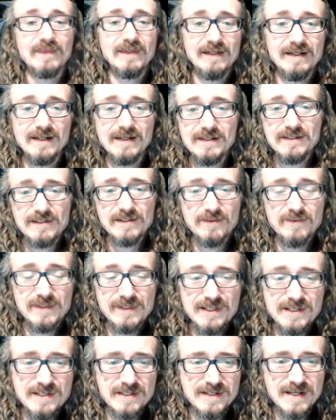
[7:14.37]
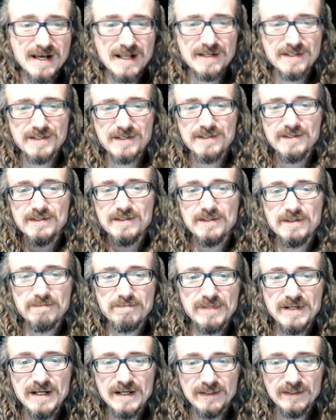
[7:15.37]
So what this analysis is
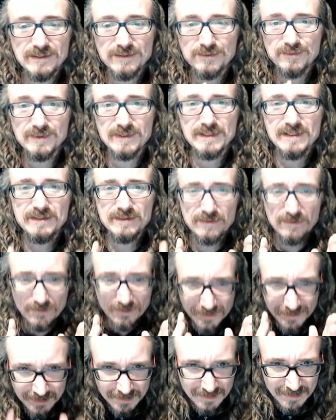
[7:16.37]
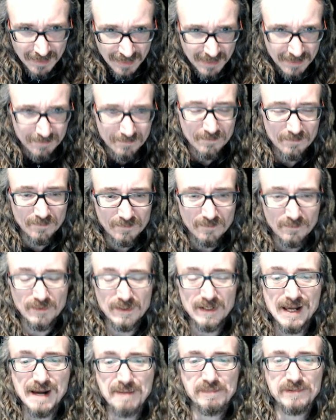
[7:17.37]
about is really looking at what
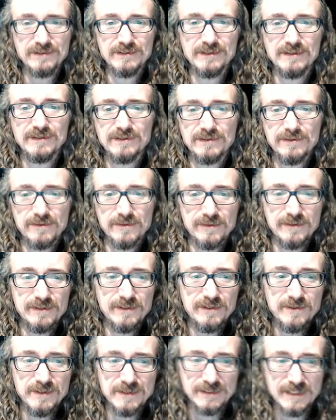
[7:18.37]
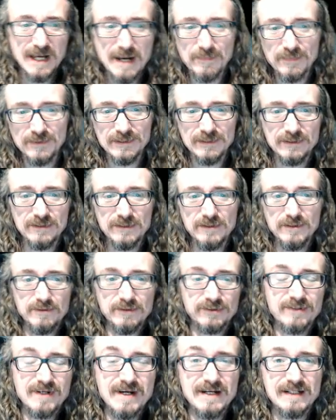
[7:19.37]
happens in the story, who it's happening to,
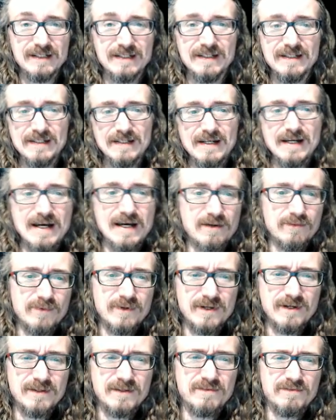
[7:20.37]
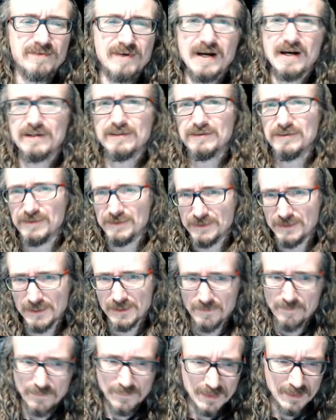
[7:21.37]
and trying to get at what are the values
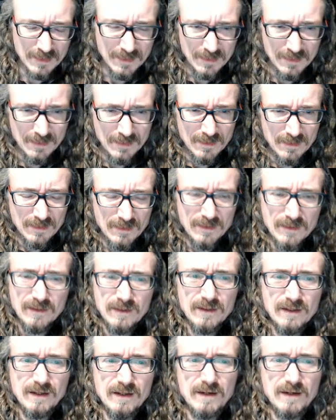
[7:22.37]
there.